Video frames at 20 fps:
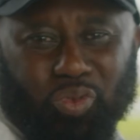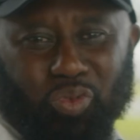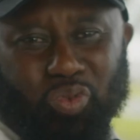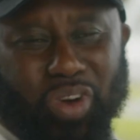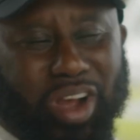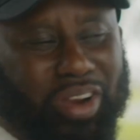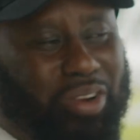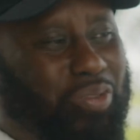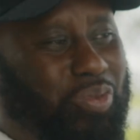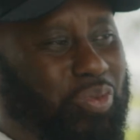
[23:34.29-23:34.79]

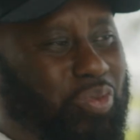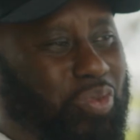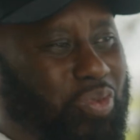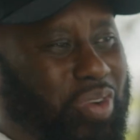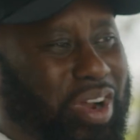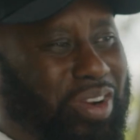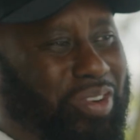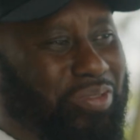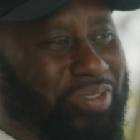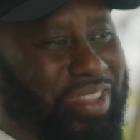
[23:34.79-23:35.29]
one
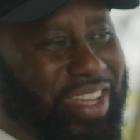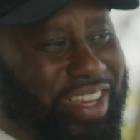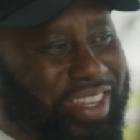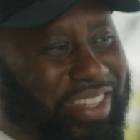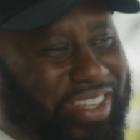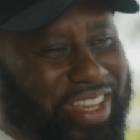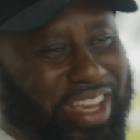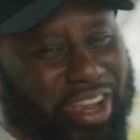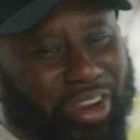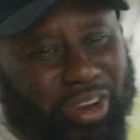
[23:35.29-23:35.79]
of
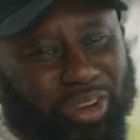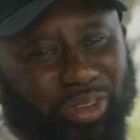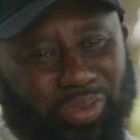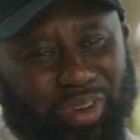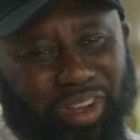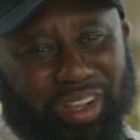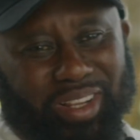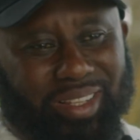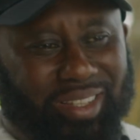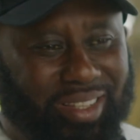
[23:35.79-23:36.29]
these years
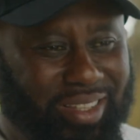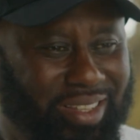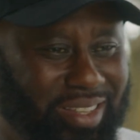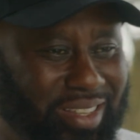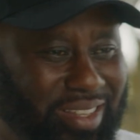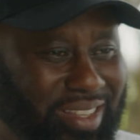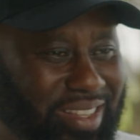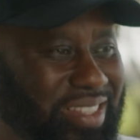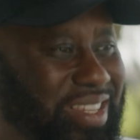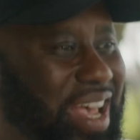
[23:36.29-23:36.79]
when
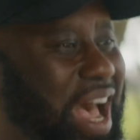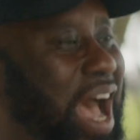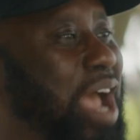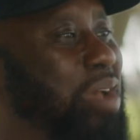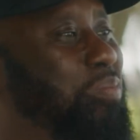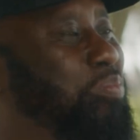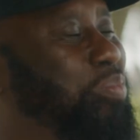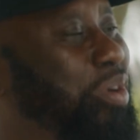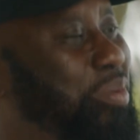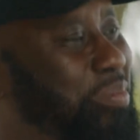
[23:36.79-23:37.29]

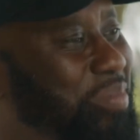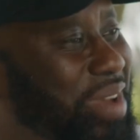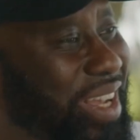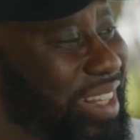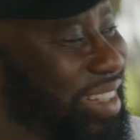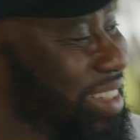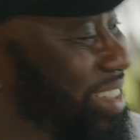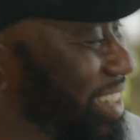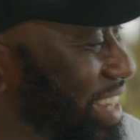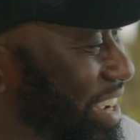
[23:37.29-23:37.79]
time
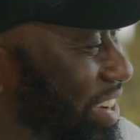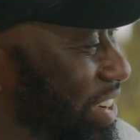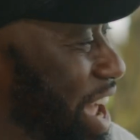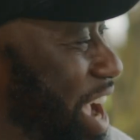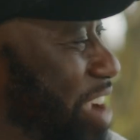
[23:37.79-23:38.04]
permits and life